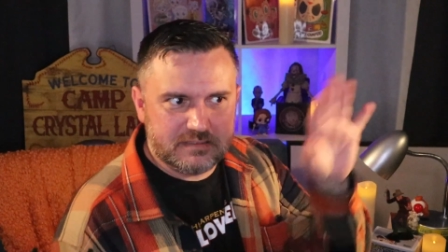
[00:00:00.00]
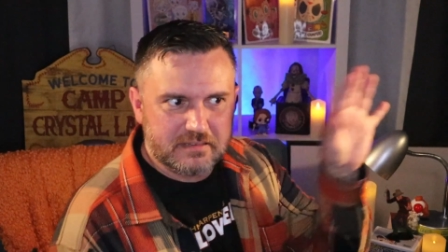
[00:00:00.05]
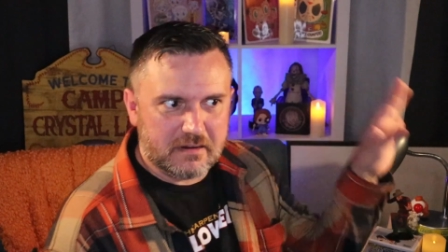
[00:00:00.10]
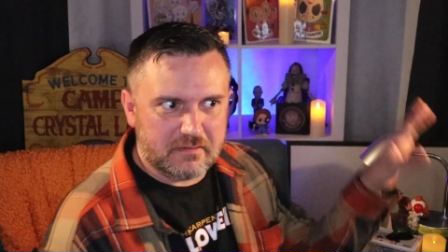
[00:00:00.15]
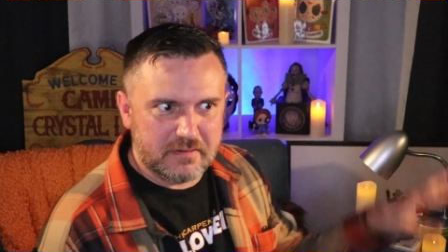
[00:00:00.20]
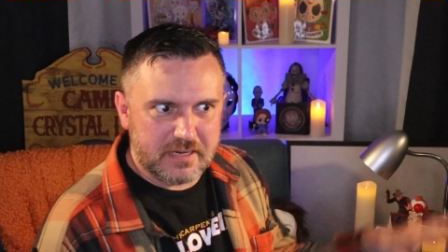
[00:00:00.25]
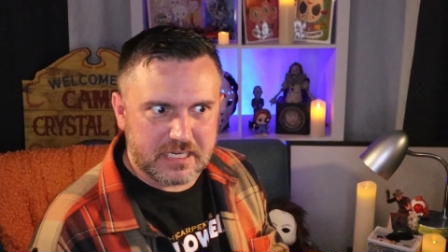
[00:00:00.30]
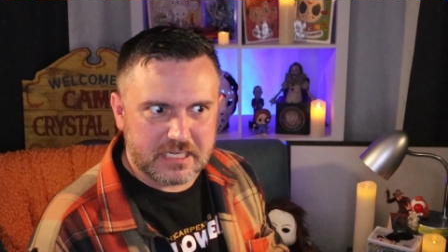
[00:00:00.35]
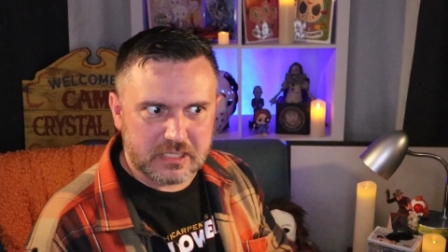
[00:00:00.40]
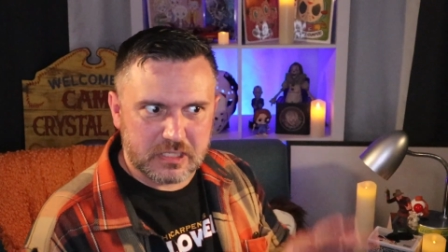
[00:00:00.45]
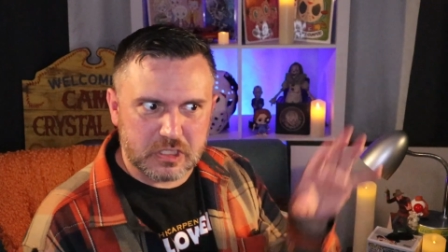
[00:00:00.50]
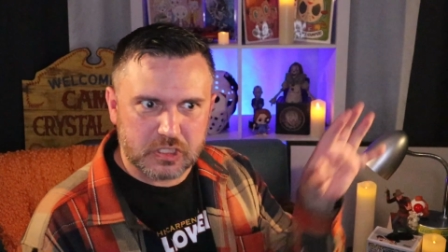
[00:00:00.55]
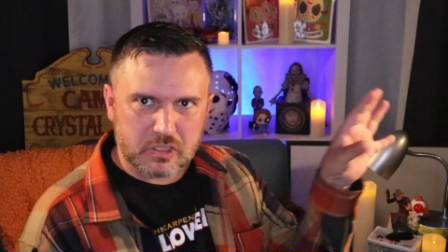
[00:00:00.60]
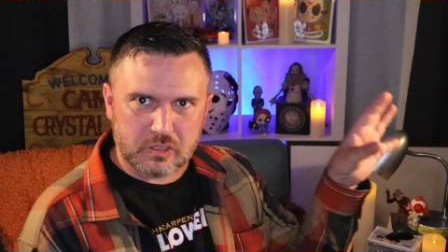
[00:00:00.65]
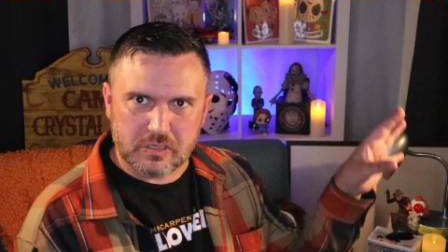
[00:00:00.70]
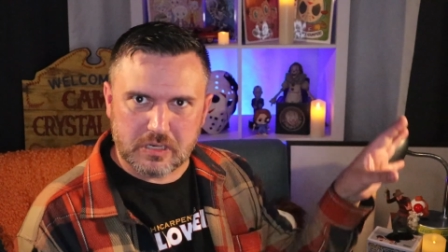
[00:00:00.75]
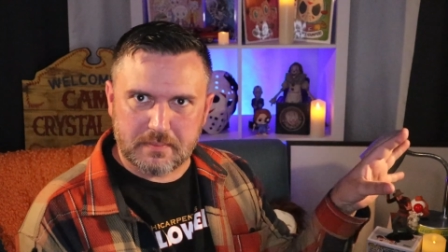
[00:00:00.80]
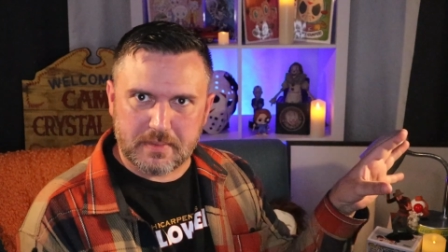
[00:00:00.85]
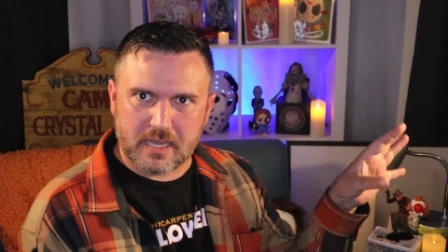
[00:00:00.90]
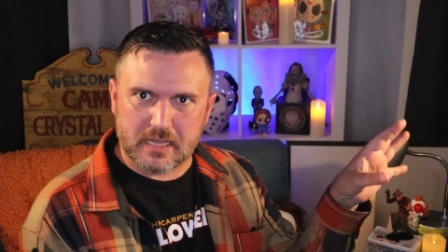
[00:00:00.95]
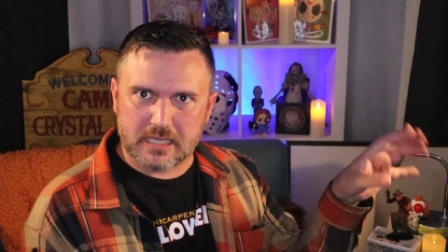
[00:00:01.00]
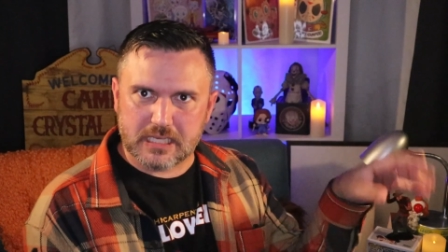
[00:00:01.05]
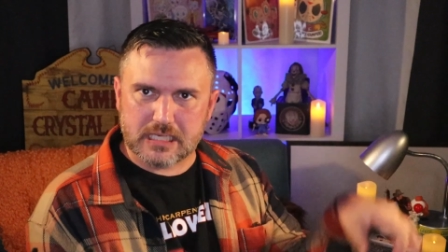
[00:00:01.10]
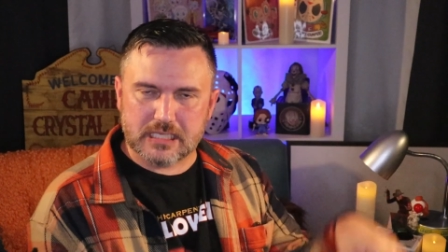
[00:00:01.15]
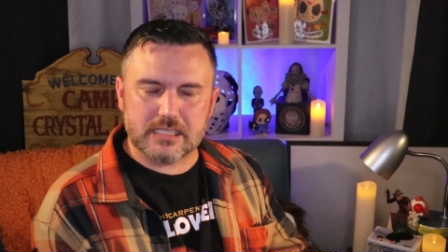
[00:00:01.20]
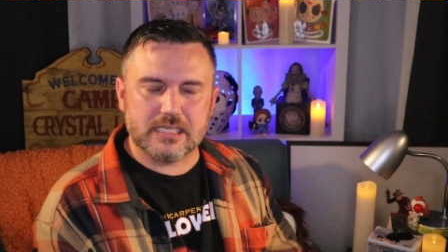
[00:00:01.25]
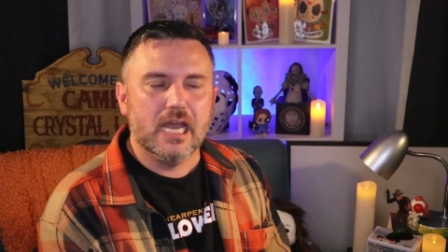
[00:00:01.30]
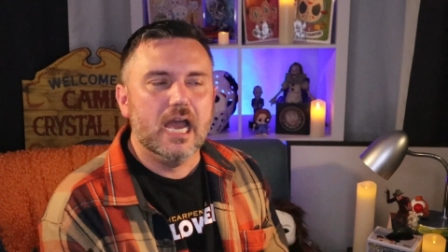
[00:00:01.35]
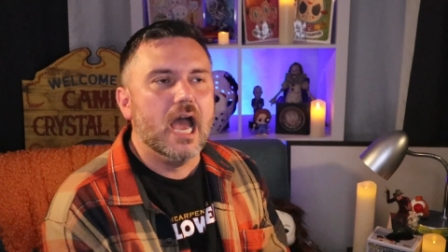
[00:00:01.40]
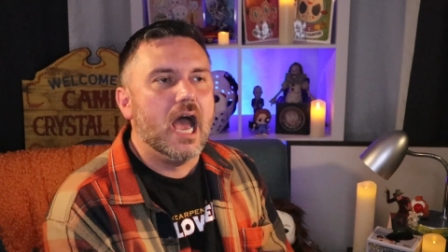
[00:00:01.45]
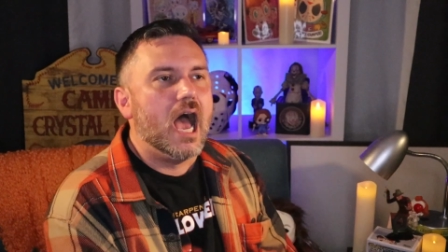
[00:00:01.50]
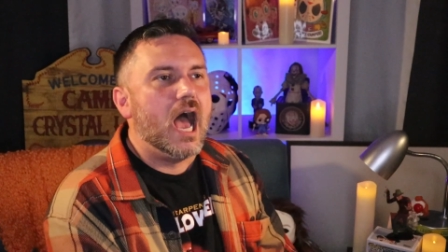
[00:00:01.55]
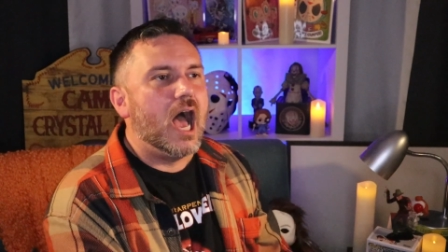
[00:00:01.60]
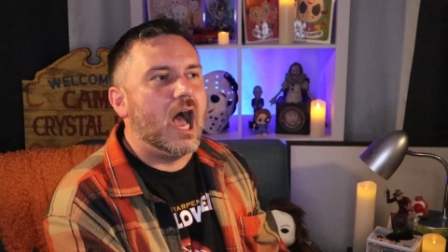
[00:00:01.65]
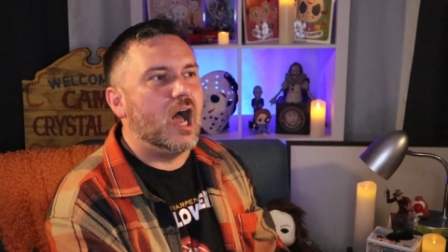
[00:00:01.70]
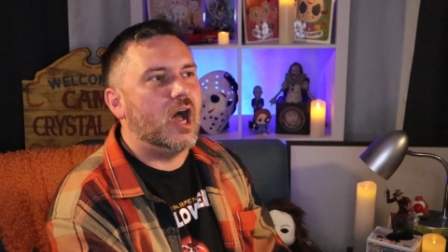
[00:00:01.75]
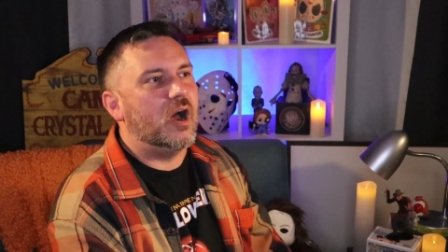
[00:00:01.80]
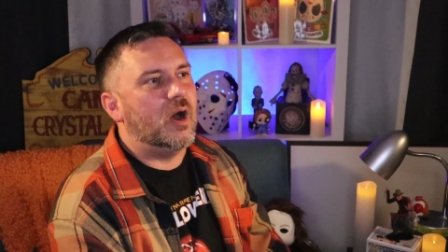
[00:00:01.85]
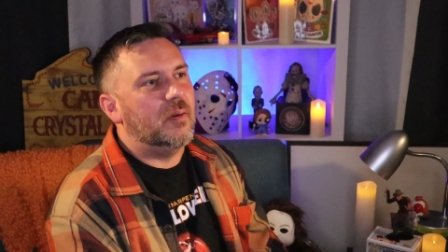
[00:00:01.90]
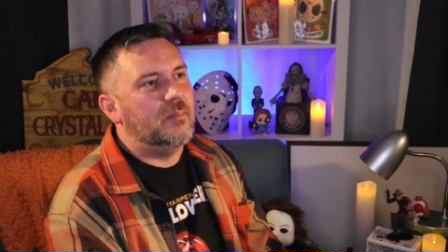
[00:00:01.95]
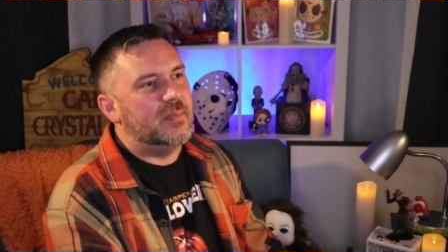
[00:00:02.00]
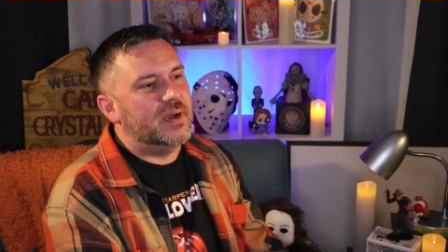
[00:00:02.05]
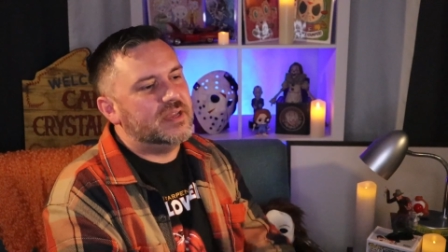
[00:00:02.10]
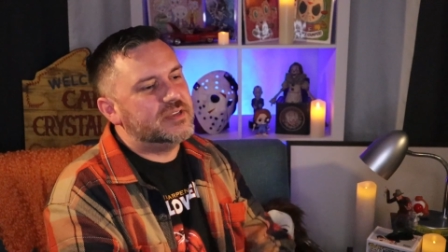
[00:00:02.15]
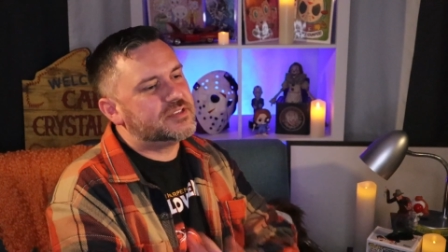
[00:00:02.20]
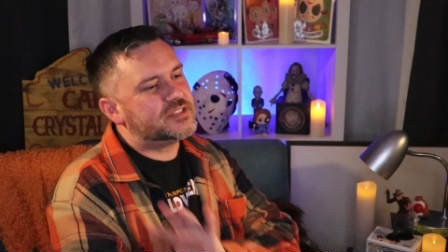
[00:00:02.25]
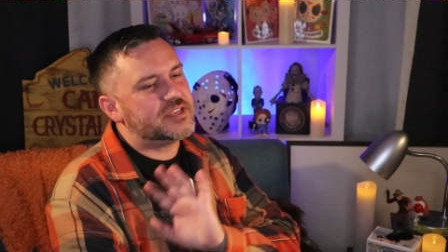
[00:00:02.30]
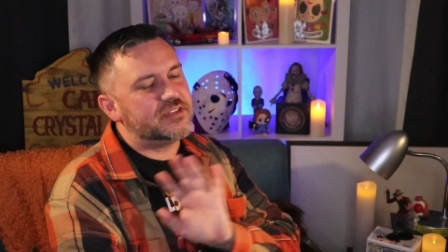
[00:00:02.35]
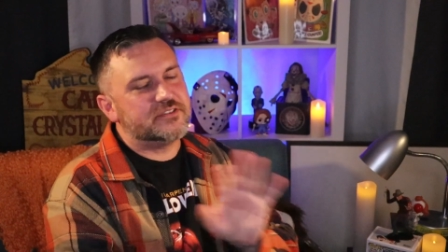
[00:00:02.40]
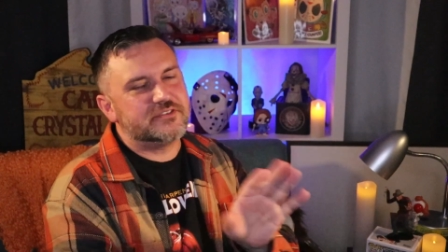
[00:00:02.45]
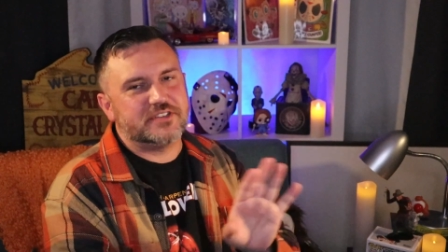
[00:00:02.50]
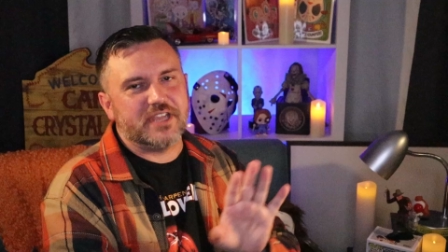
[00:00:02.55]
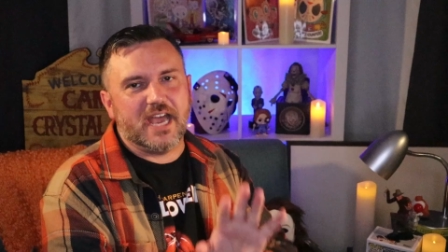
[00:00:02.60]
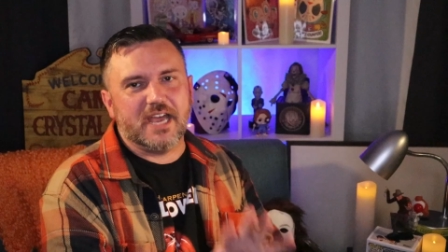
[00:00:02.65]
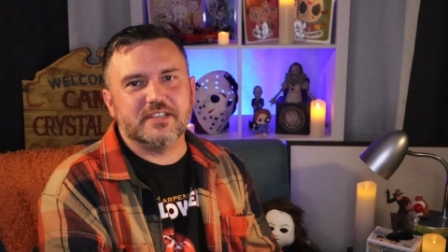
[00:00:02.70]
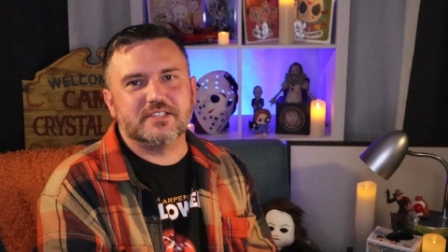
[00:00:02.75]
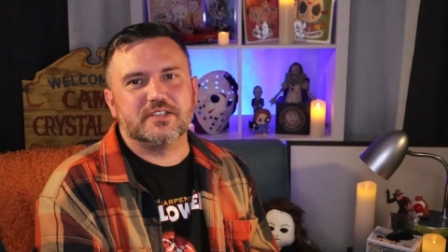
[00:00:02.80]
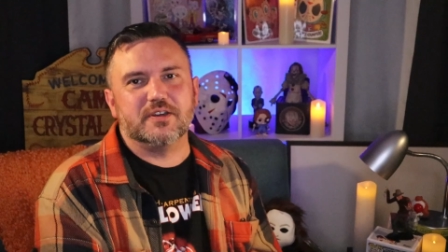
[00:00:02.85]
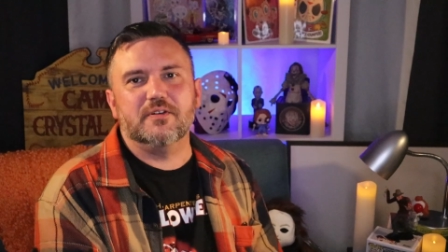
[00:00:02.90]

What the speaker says: Are we concerned about this? So there's that.